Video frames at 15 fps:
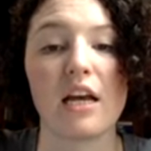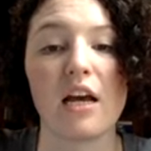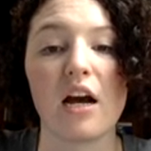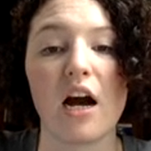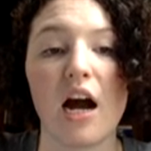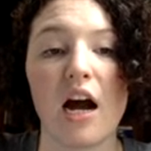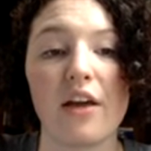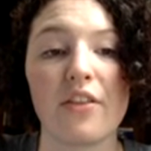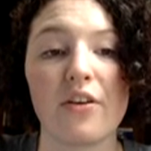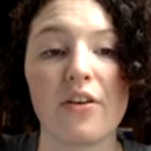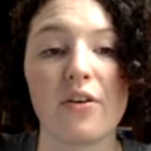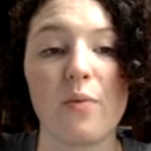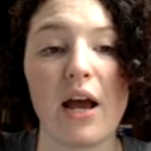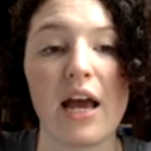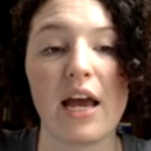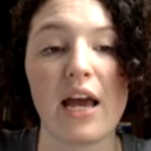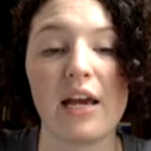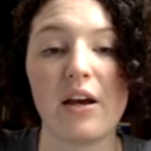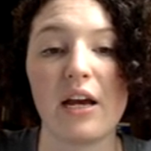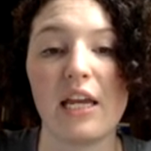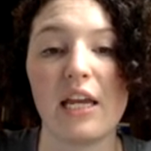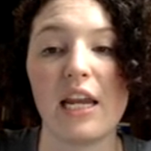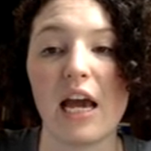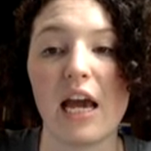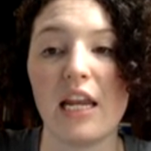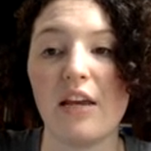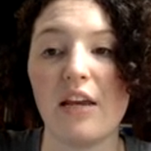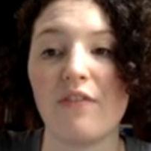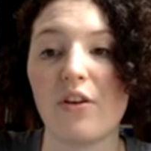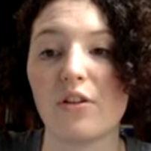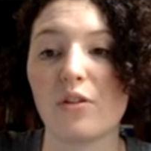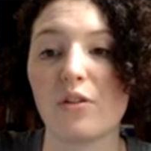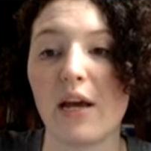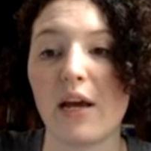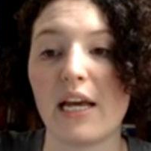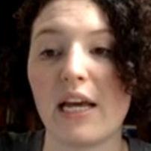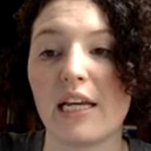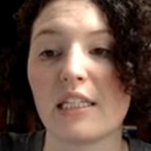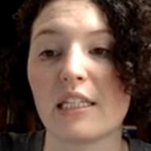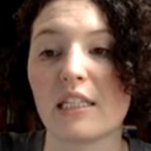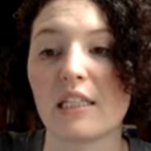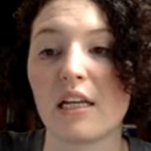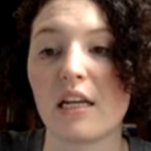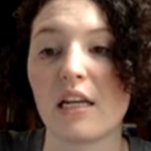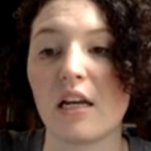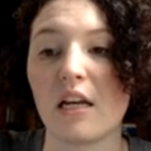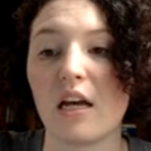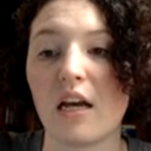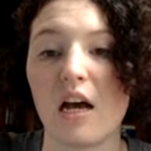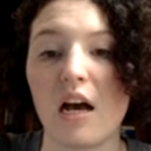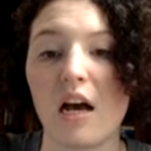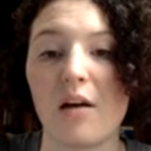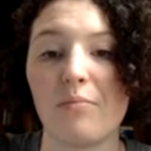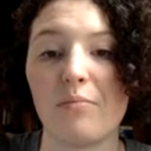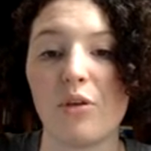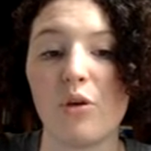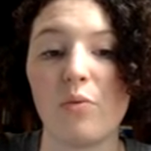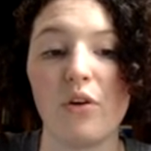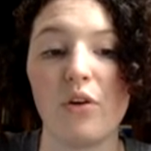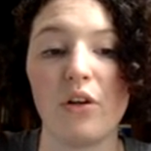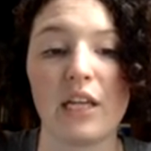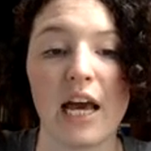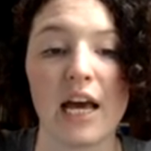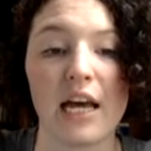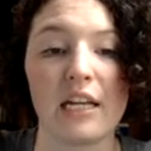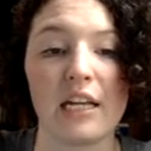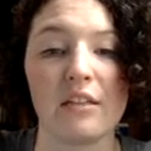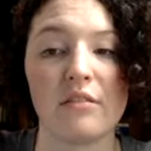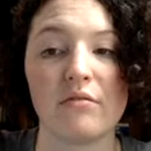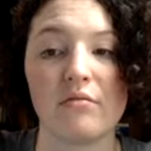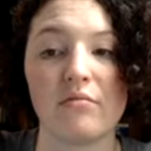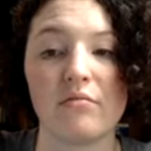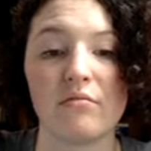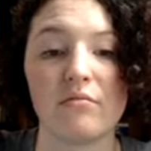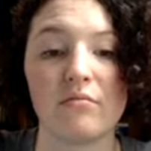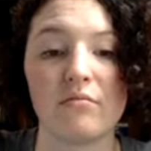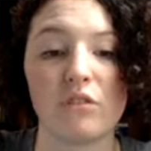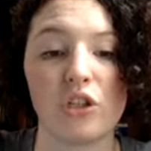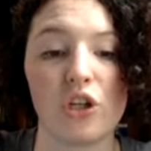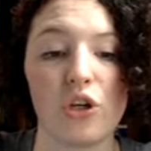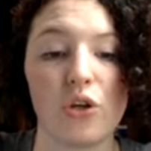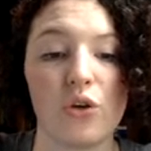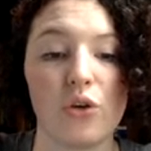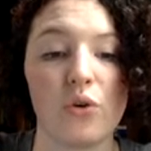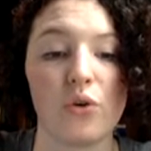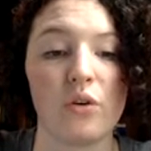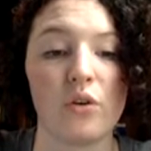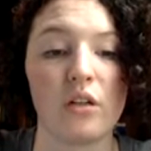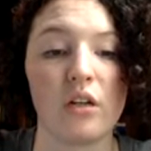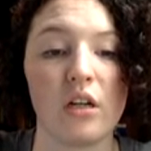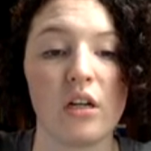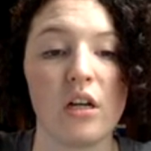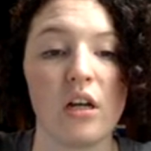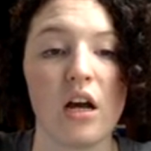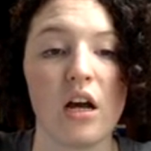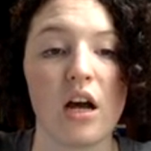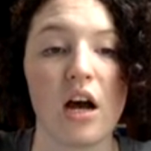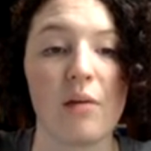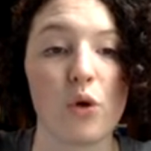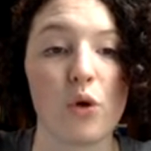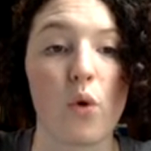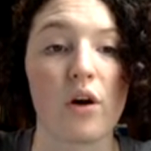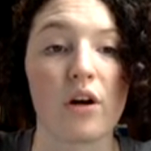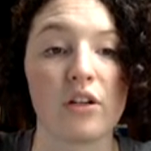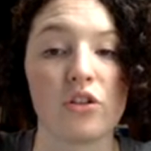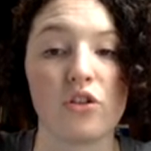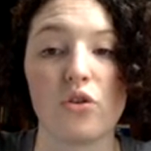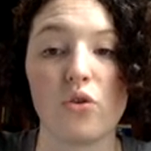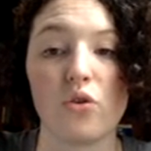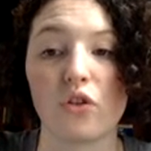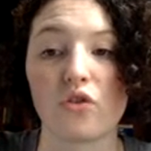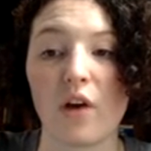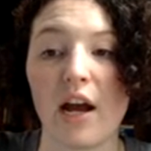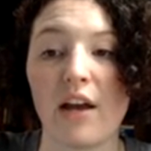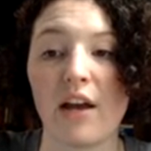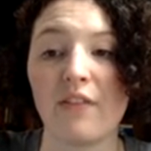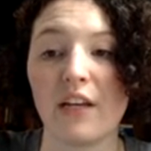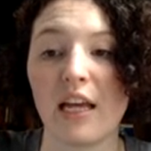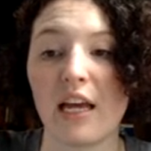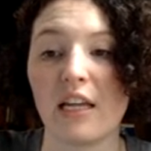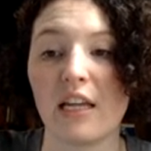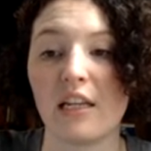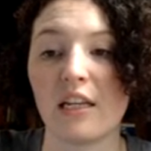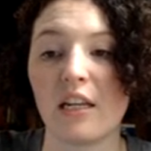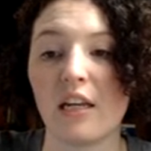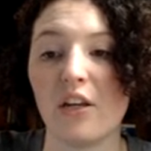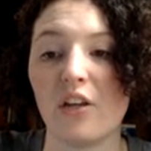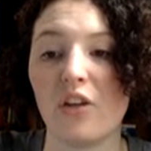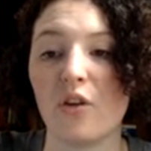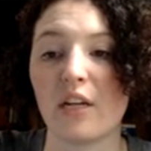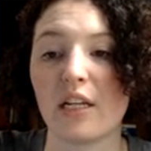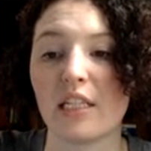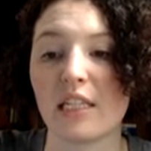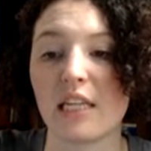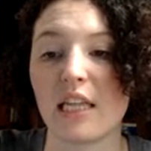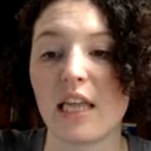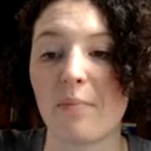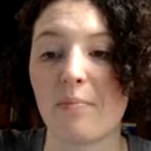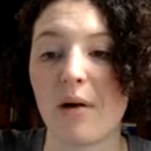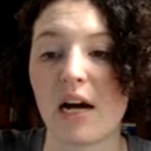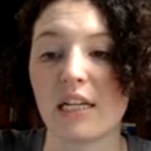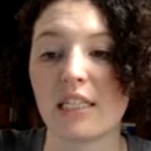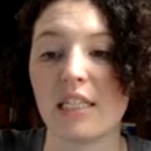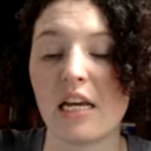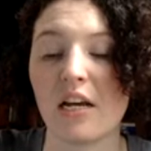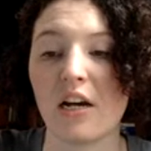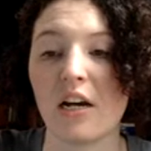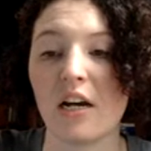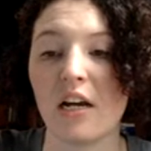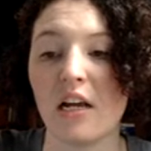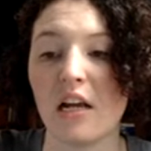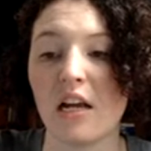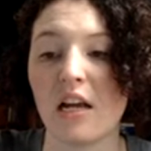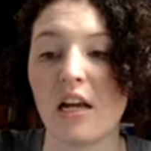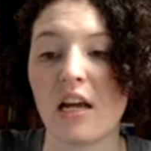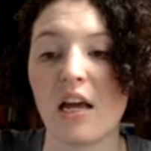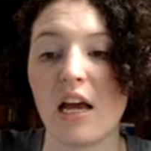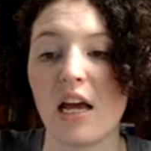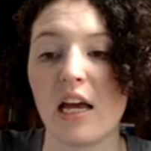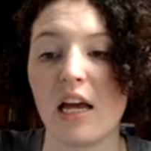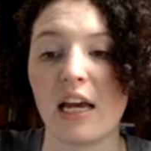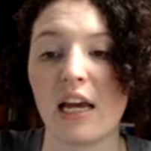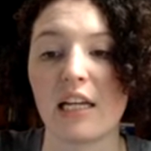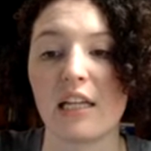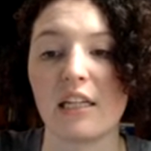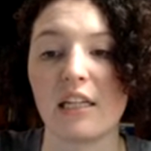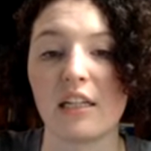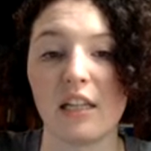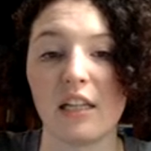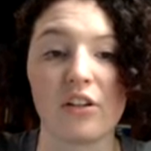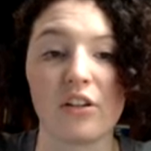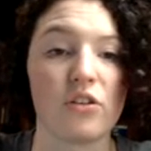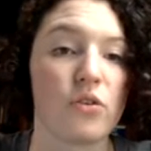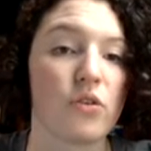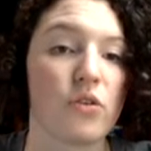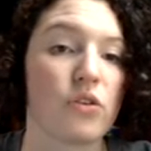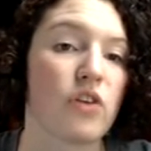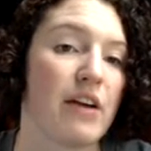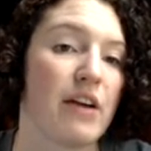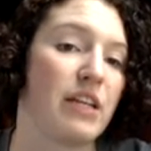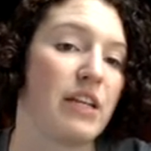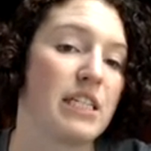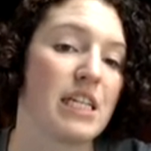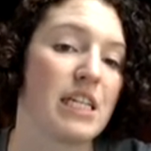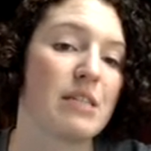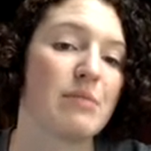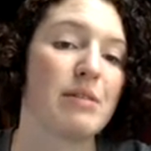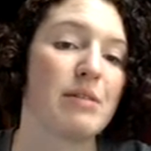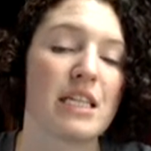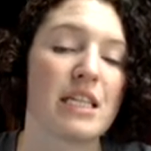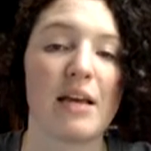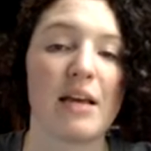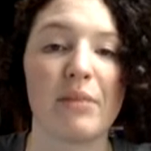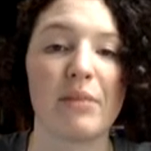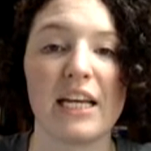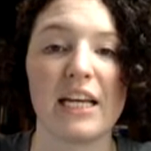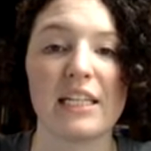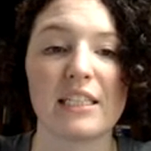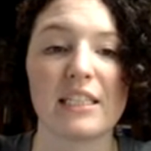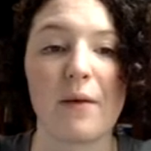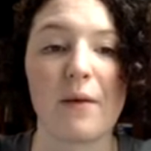Either way, in any of those ways, you will get to your Google Drive. Again, you can see that box here, and I can click Google Drive and it takes me to the same place.